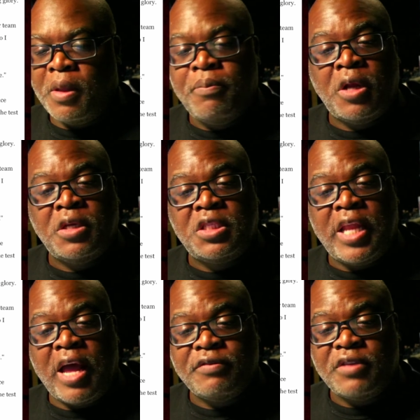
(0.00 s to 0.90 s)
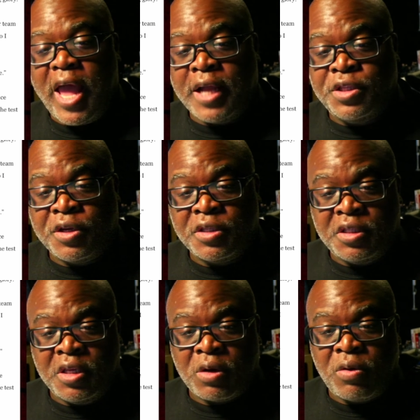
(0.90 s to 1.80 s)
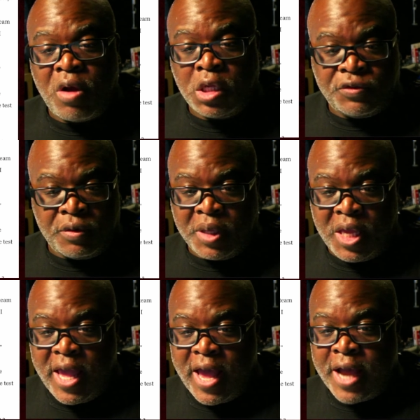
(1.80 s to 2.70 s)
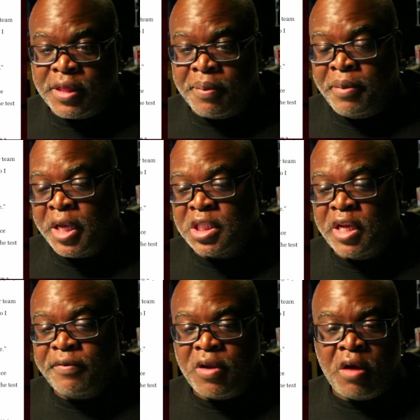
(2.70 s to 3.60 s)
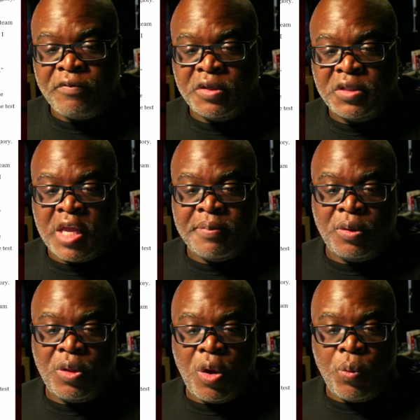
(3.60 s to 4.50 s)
Bronson laughed and took a seat across from me at the makeshift conference table